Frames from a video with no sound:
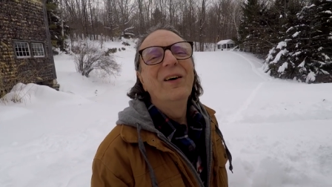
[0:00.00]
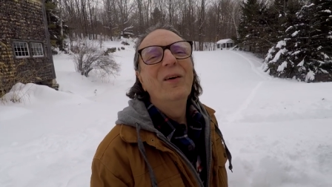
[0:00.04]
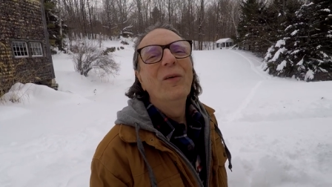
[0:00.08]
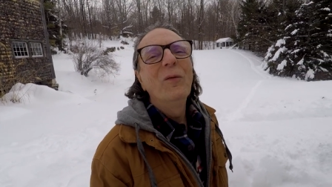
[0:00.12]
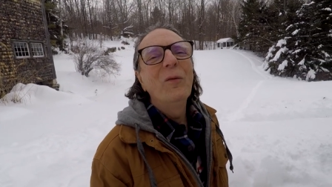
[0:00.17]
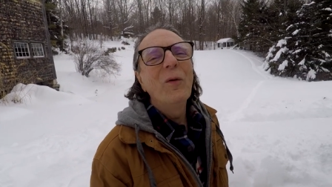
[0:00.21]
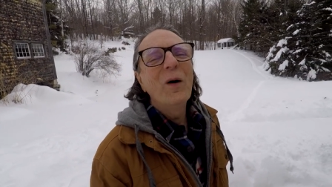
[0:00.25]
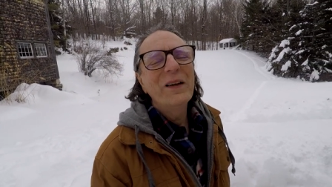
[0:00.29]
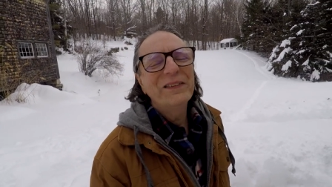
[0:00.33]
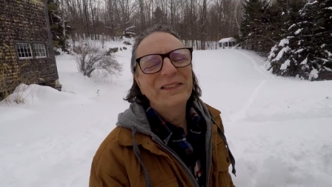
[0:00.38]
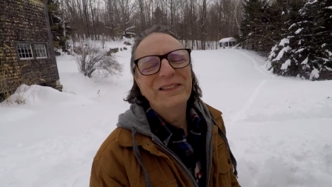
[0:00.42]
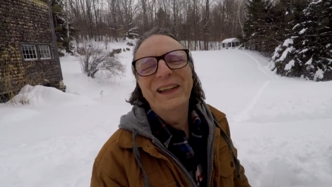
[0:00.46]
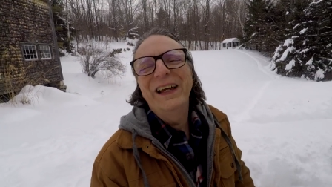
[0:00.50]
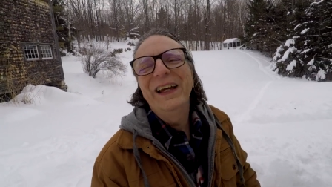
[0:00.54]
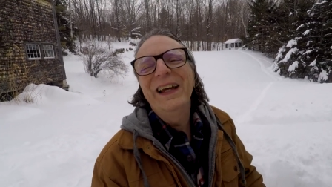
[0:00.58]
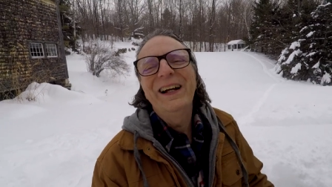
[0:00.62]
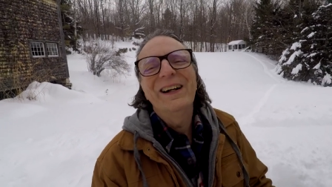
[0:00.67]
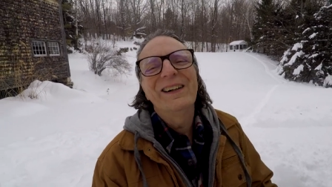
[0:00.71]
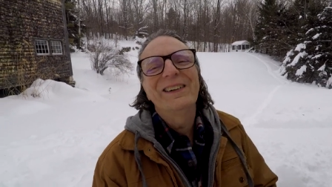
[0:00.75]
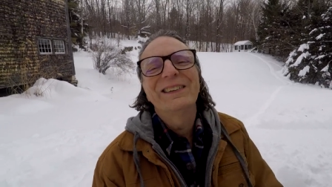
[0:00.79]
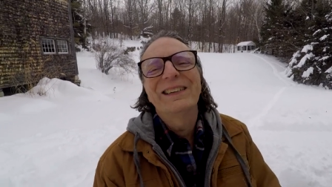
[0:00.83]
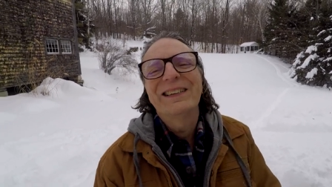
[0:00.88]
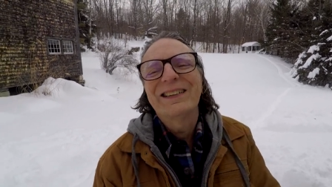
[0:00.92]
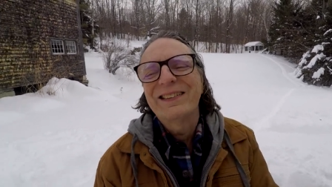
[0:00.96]
What the
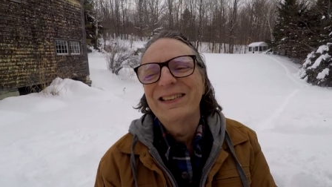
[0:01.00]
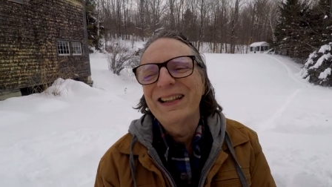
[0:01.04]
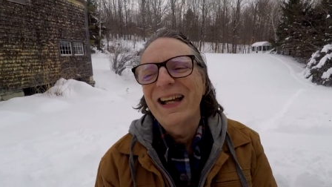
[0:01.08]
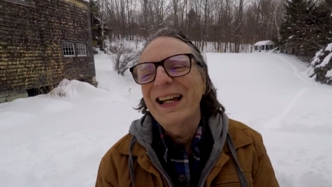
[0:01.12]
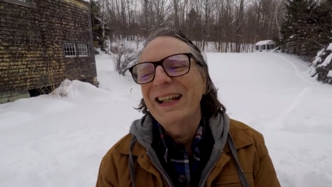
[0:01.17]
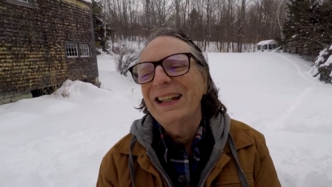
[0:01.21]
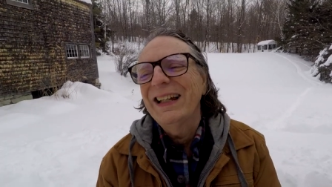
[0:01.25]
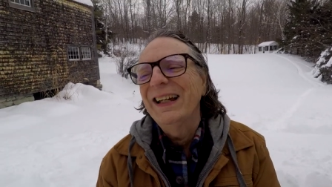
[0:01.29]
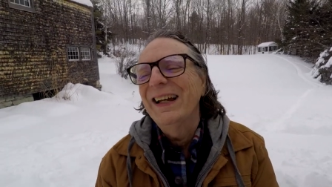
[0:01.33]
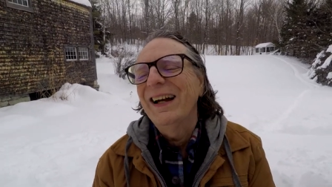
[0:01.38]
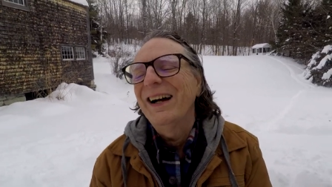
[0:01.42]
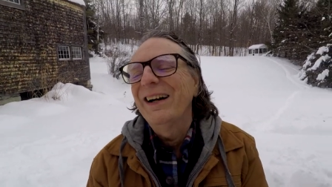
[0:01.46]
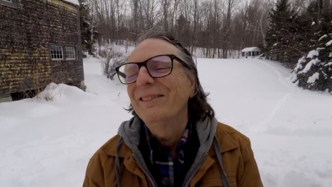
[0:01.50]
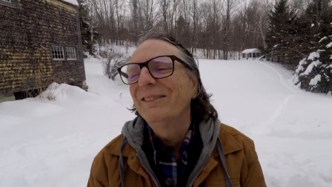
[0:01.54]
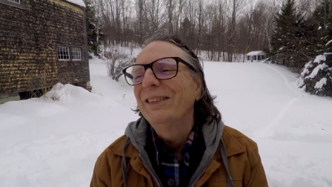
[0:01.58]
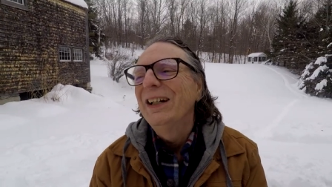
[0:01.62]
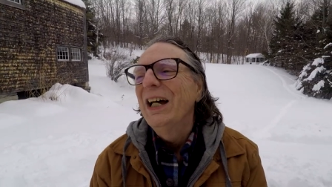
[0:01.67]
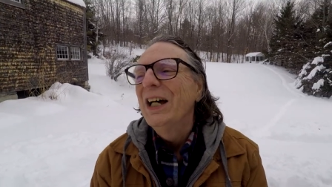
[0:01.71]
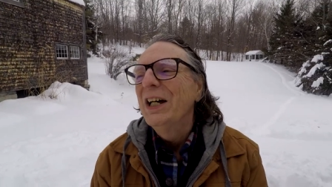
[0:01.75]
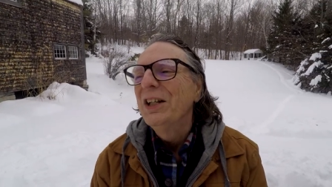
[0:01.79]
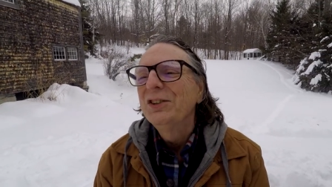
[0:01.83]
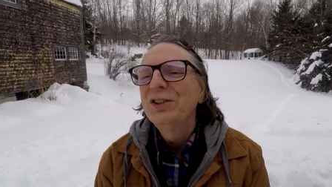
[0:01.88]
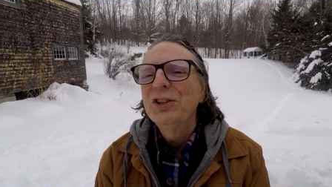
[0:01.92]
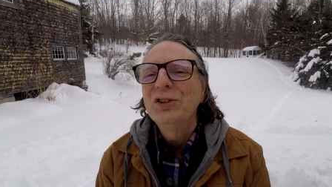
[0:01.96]
hell does that
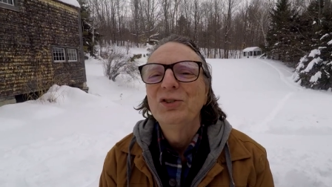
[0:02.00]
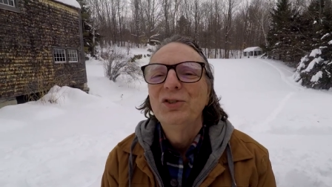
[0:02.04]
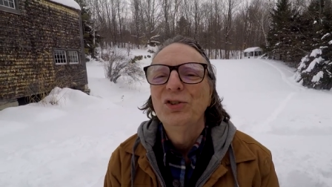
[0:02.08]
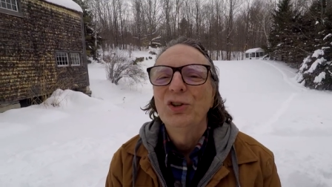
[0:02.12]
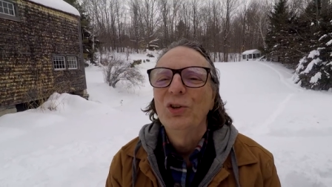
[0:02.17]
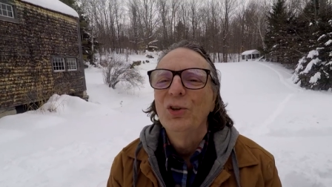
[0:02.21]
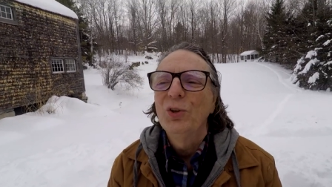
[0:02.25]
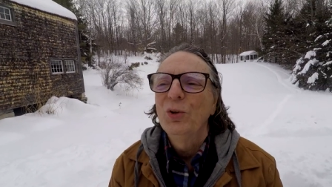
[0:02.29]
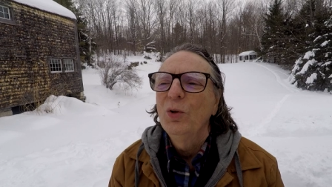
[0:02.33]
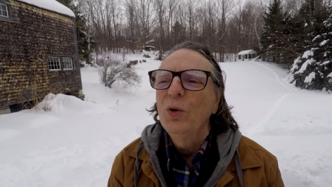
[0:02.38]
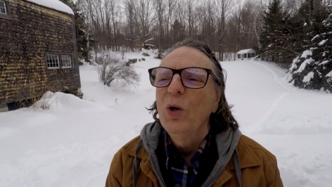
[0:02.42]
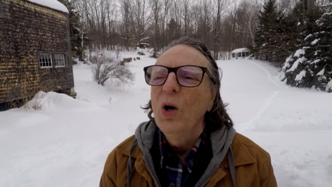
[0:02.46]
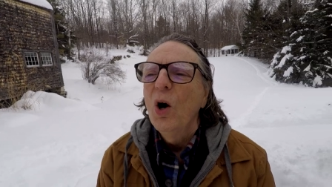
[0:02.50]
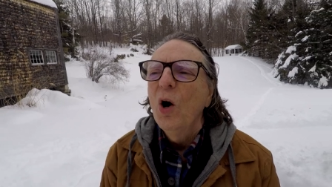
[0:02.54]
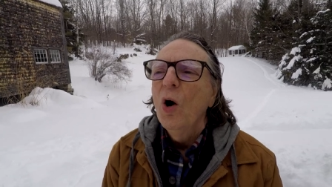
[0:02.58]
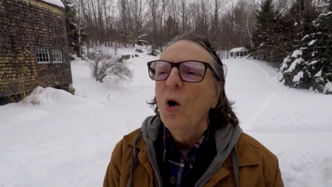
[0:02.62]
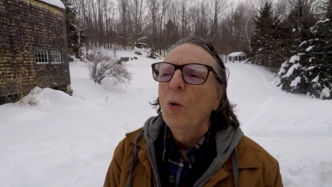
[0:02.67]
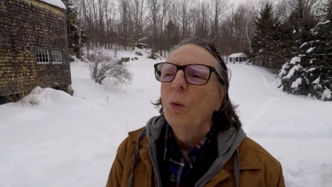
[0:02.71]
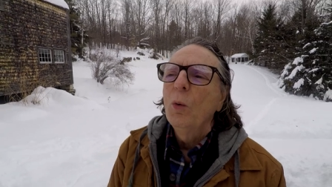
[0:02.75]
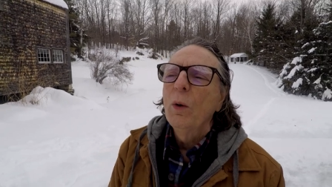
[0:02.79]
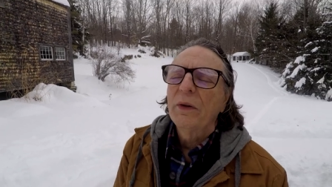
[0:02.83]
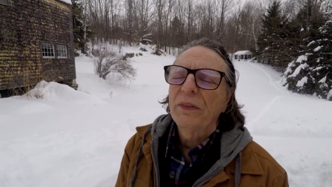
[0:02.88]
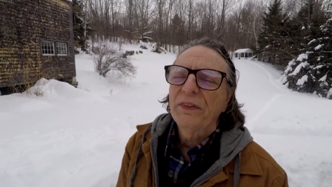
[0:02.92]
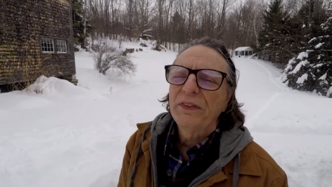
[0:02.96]
have to do
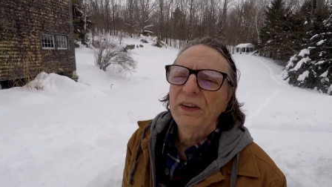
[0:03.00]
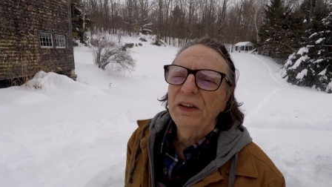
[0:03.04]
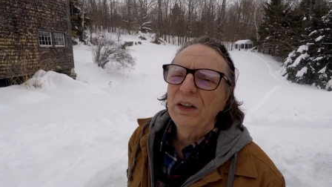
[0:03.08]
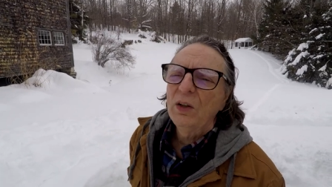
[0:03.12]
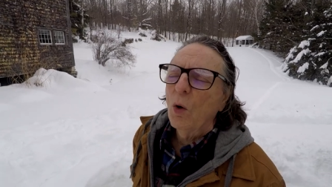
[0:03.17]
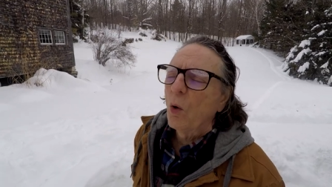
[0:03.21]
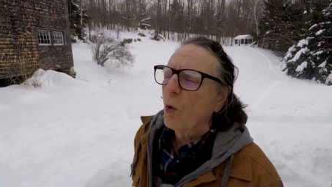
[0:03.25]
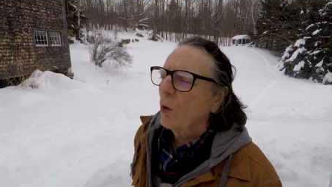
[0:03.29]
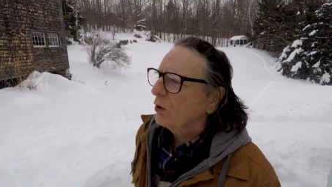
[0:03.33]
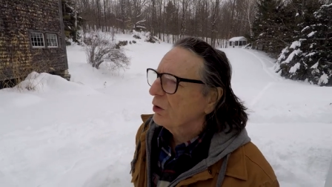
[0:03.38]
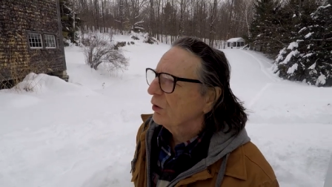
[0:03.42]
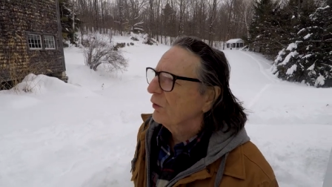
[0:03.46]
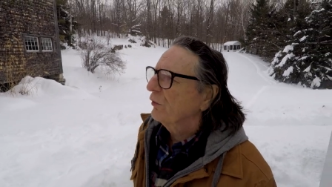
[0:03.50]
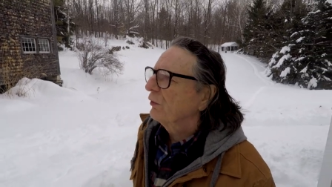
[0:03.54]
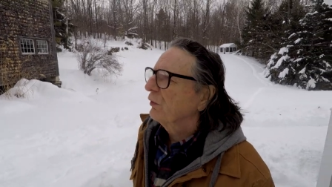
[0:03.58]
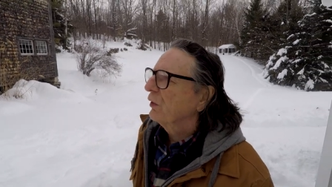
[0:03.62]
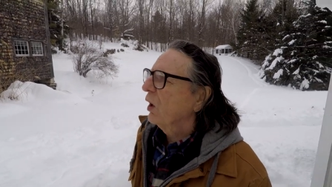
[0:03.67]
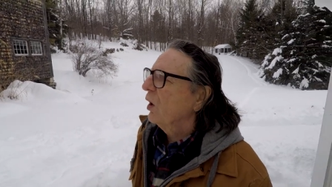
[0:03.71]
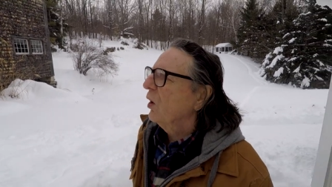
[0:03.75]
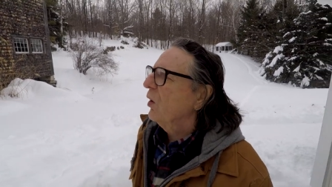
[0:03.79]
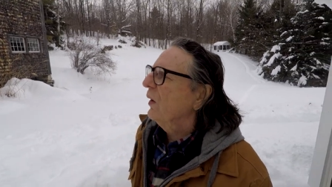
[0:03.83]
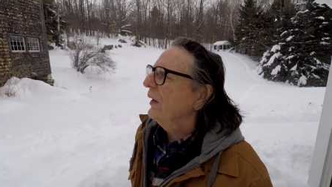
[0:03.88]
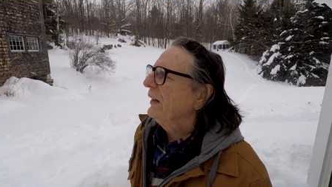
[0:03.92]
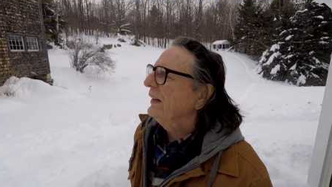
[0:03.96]
with the order
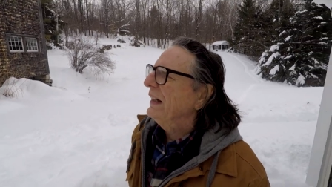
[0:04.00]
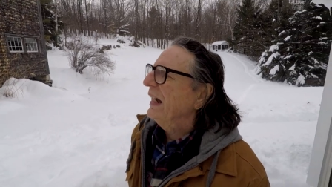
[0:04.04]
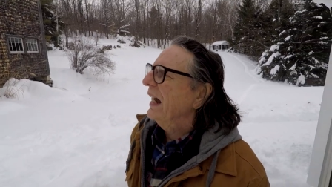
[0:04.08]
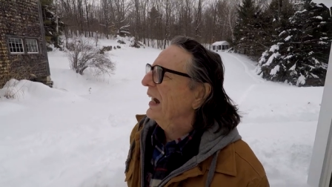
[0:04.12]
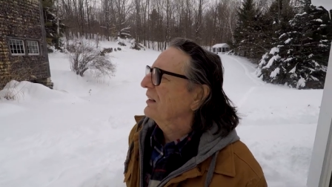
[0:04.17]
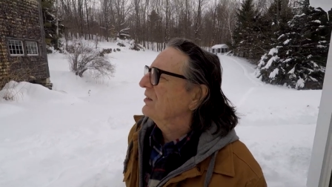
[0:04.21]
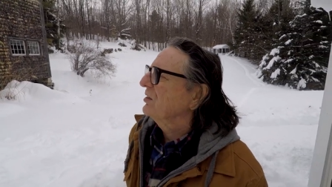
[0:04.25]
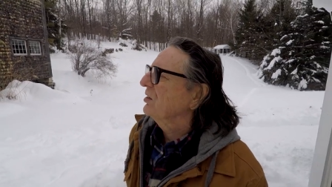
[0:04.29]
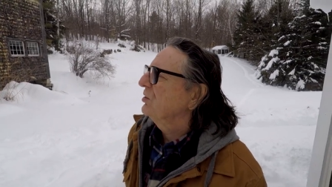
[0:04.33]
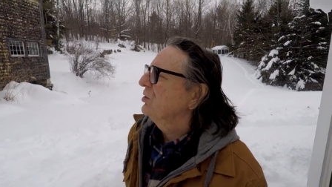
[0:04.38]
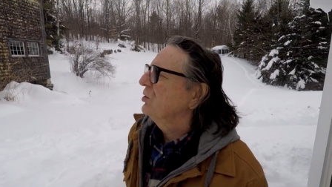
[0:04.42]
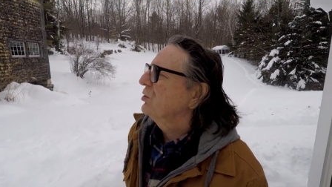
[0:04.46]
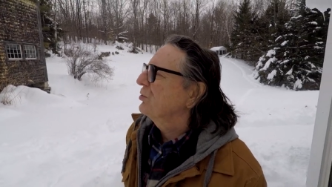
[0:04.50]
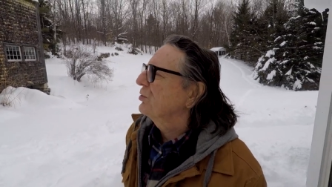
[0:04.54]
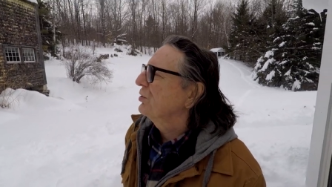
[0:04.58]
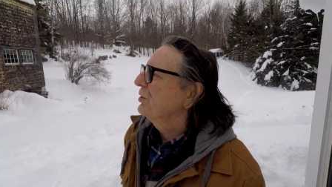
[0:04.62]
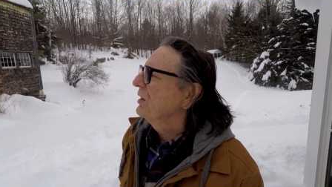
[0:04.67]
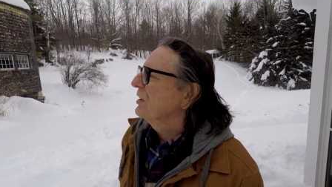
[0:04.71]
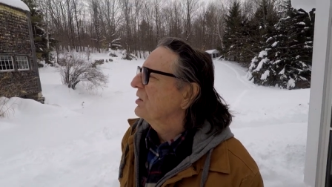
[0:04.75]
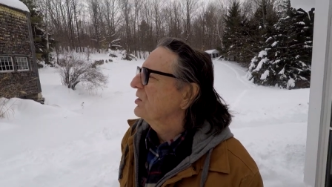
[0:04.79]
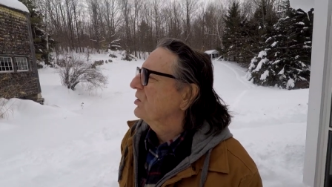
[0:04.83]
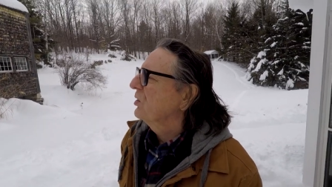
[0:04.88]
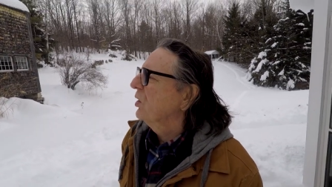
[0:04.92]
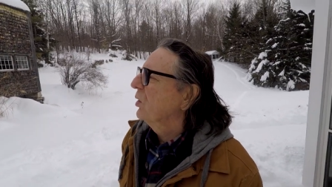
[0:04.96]
flow and the execution
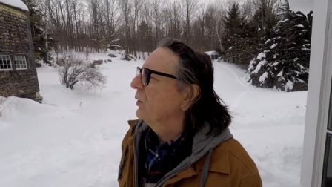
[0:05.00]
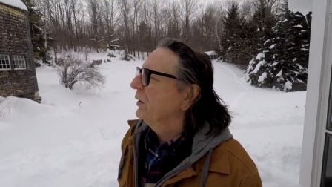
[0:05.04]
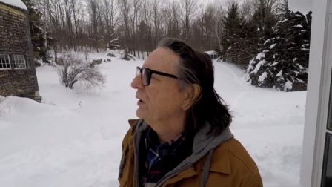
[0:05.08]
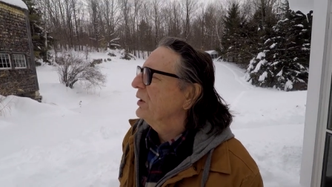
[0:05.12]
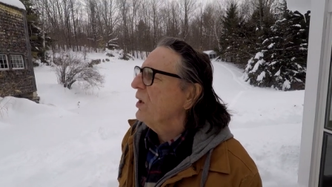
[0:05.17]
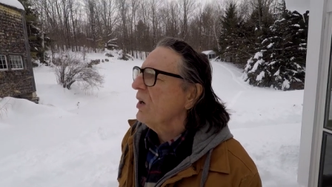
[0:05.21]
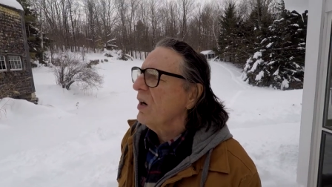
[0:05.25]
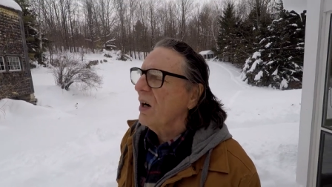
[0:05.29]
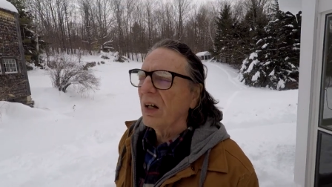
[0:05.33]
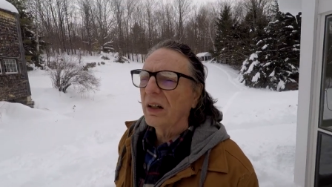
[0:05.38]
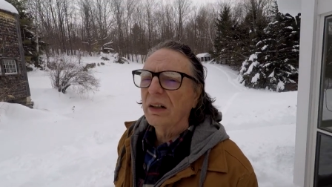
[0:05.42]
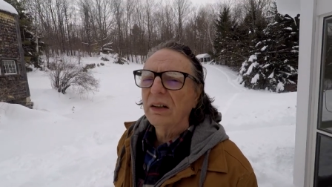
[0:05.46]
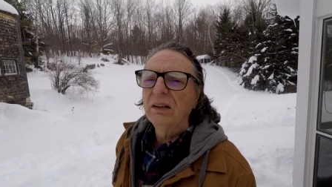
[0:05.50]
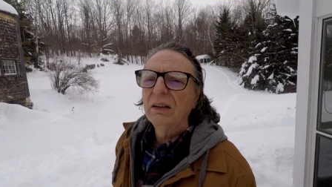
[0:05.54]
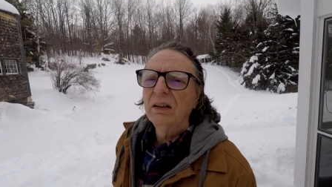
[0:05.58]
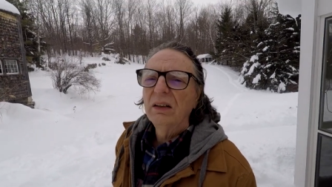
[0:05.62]
that's going on?